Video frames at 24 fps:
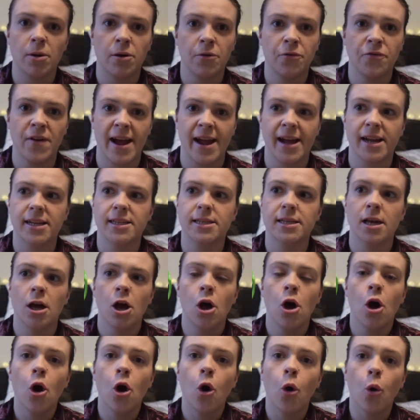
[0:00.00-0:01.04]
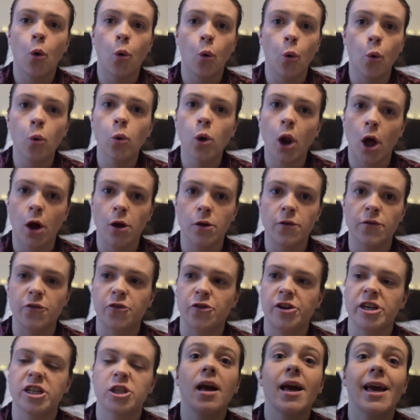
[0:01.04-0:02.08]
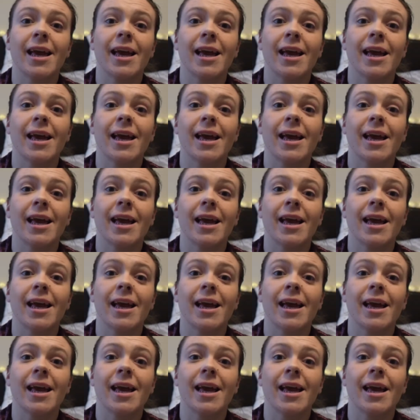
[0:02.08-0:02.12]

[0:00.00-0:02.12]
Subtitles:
effect all over it.